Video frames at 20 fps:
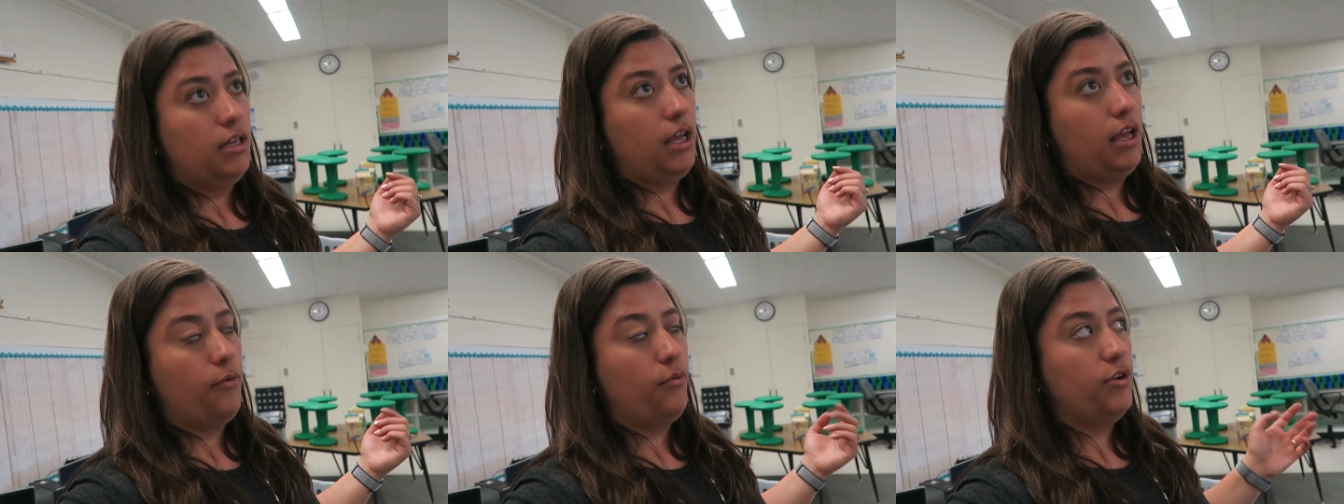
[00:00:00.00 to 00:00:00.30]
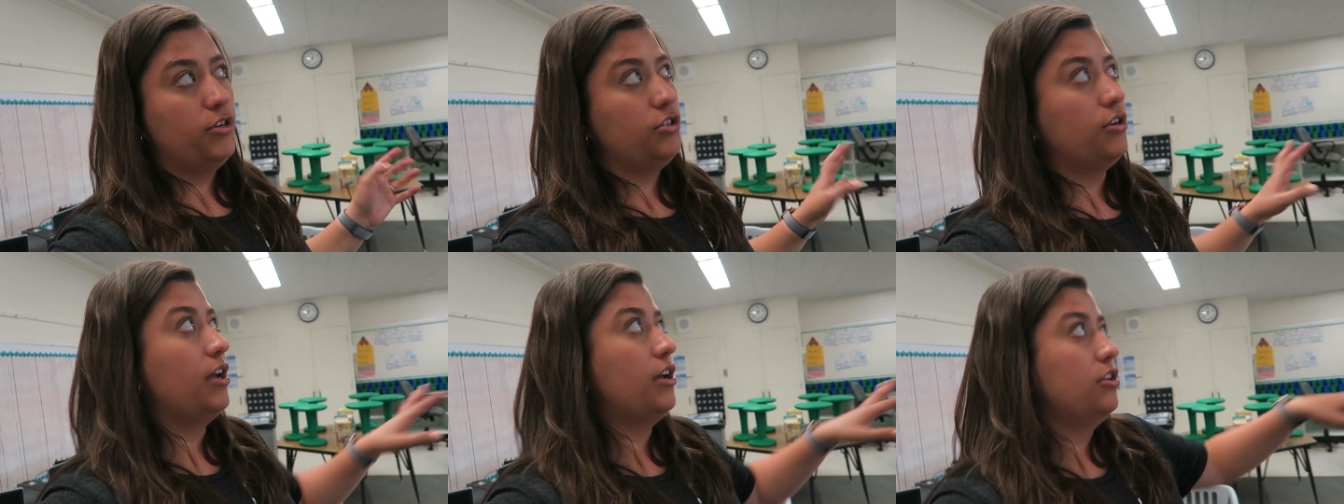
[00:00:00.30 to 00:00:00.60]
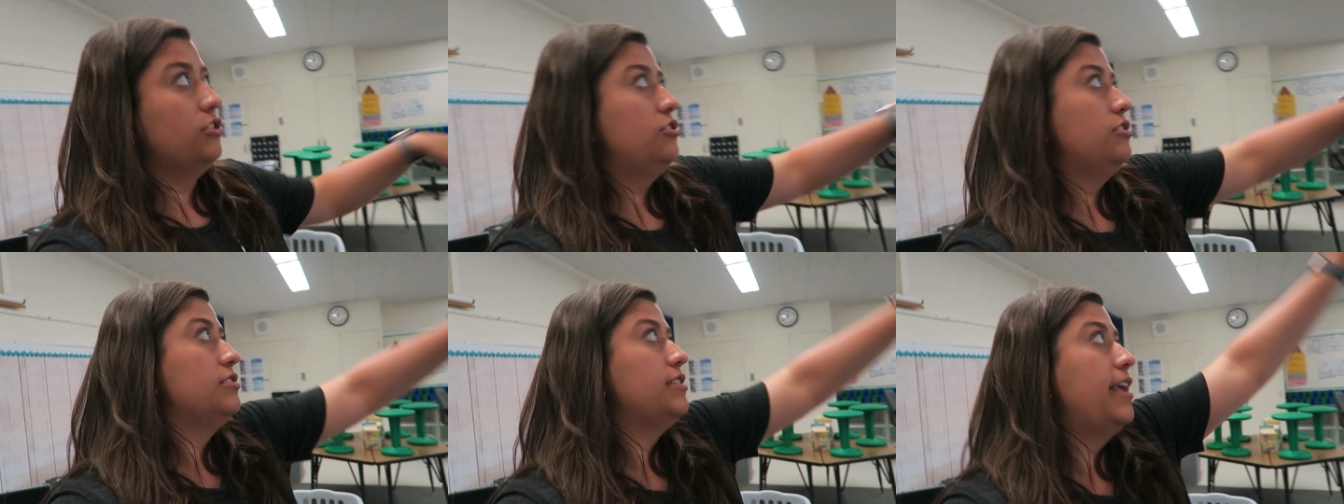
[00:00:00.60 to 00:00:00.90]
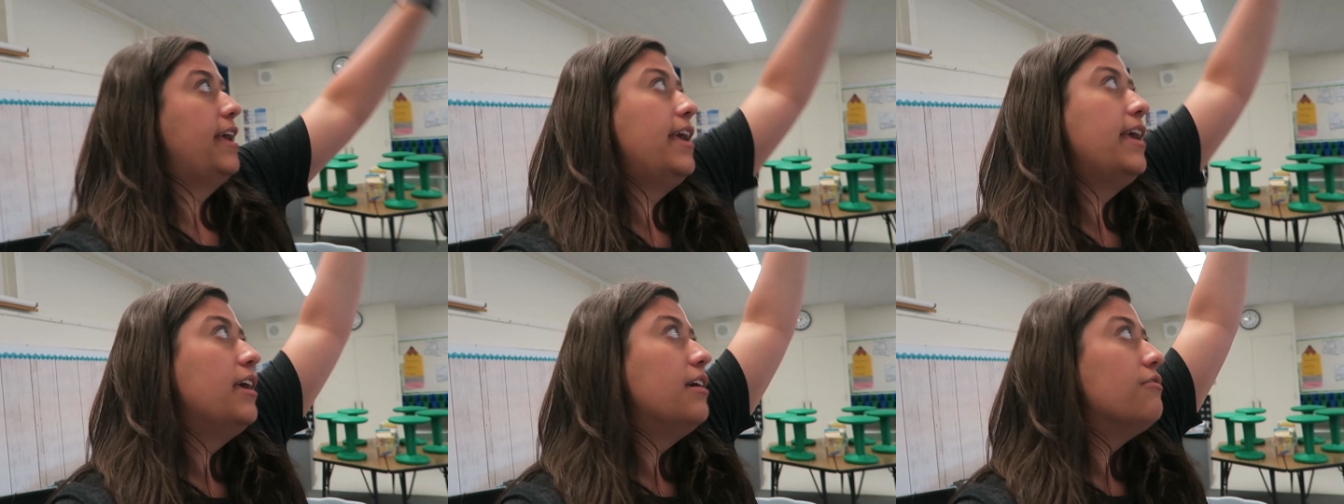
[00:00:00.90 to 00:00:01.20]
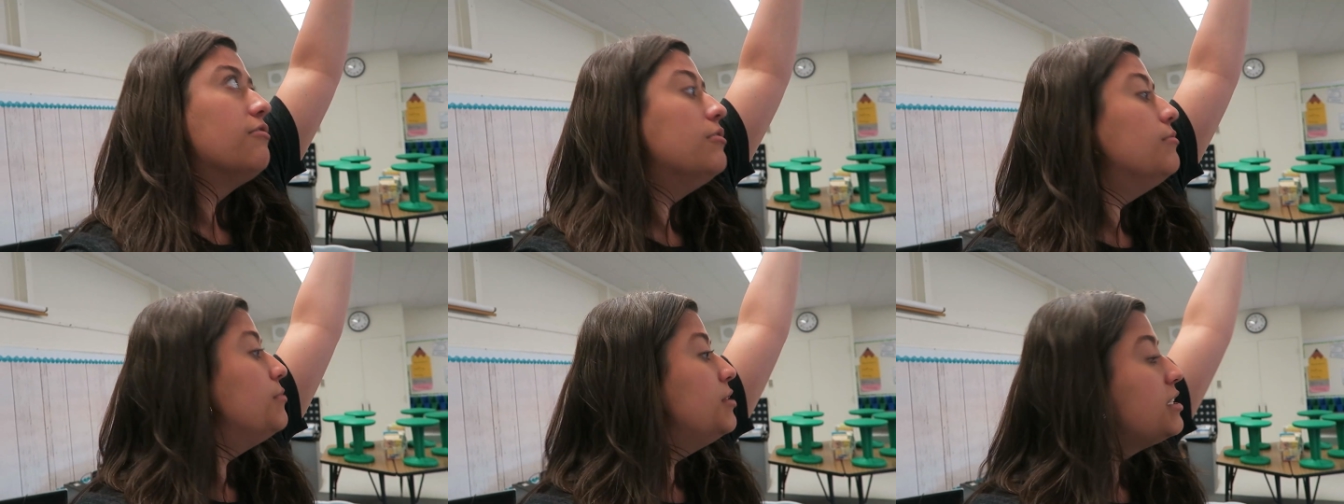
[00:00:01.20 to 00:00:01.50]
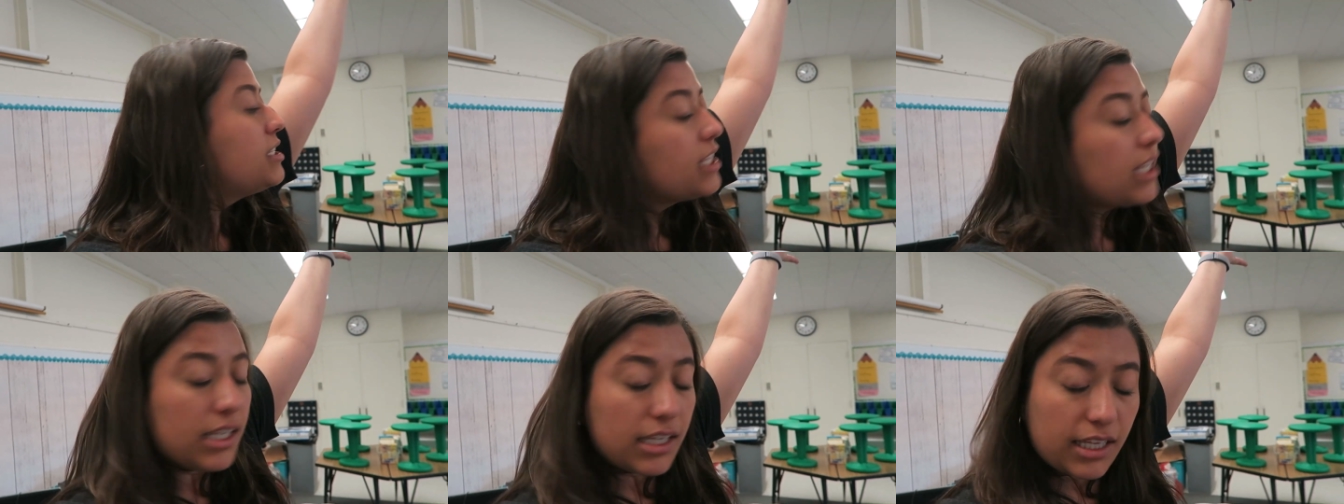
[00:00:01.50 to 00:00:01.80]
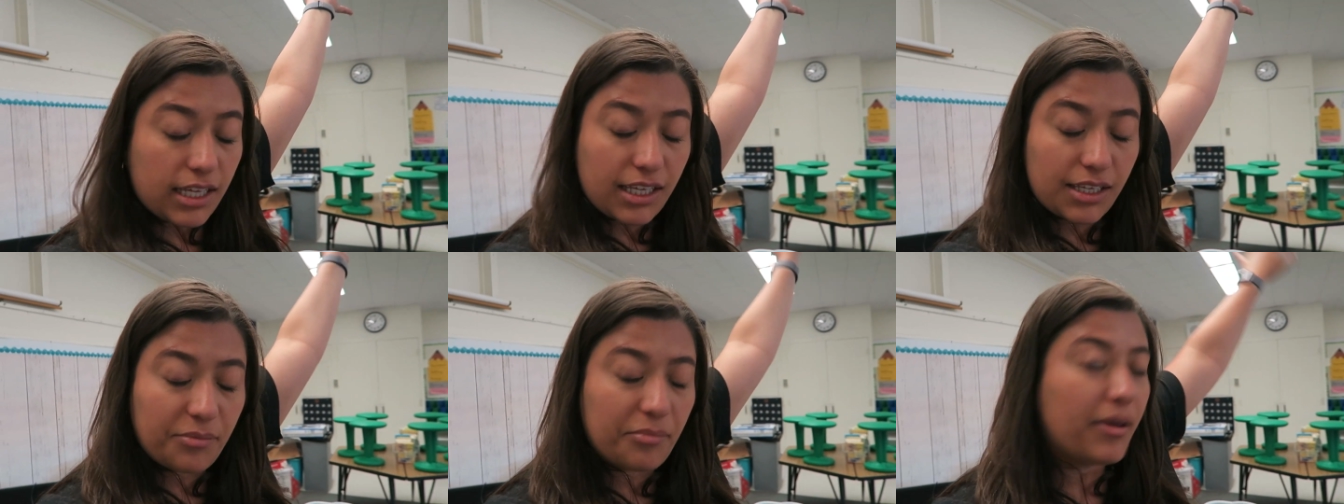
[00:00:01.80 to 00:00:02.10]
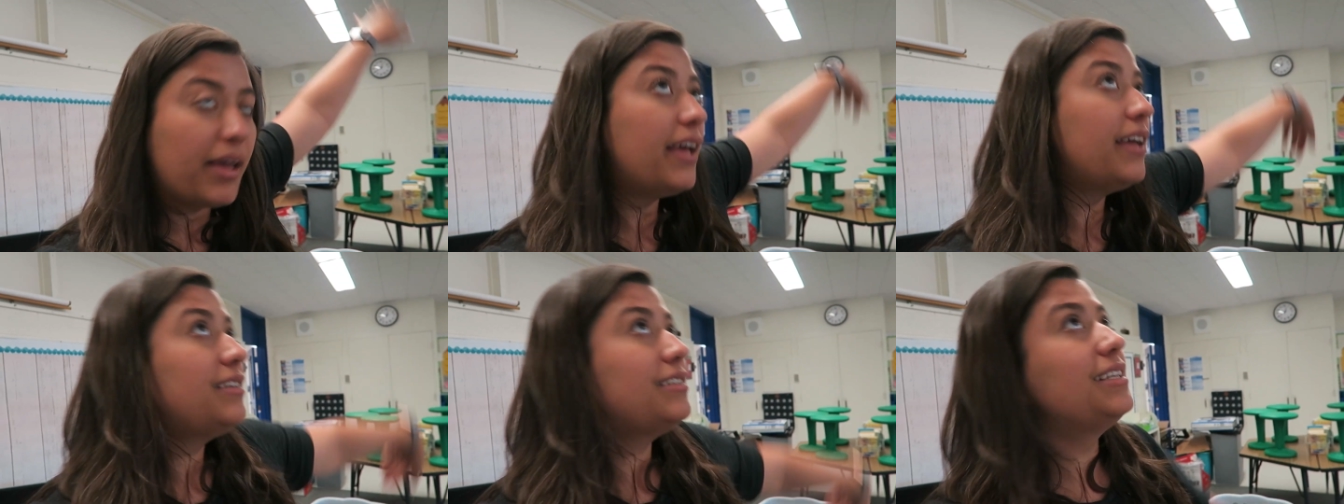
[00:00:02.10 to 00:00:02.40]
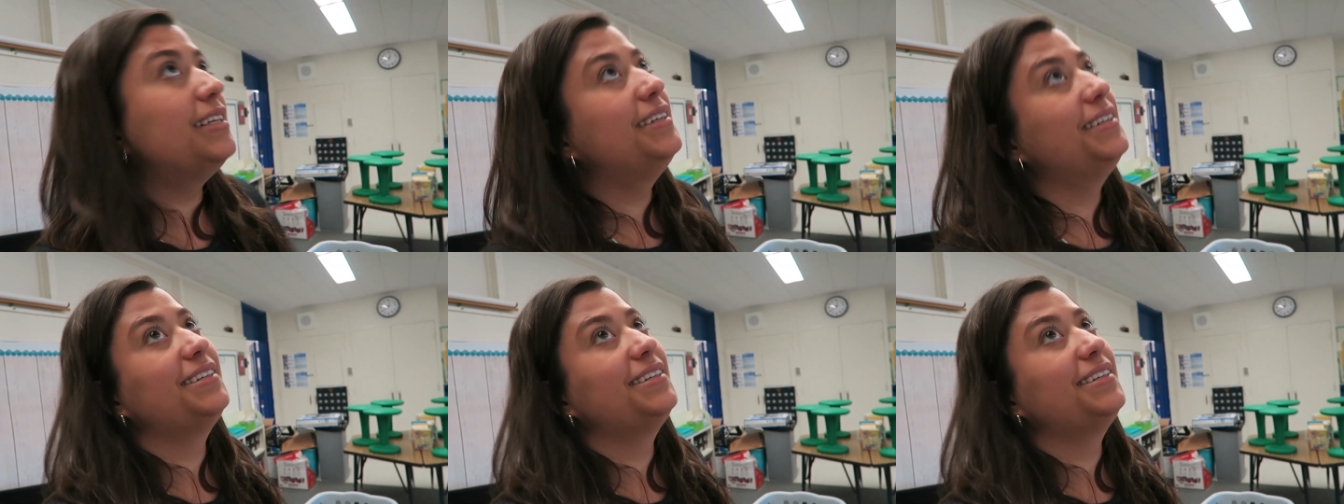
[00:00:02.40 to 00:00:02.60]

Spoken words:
I wish I could just hang it from the ceiling, but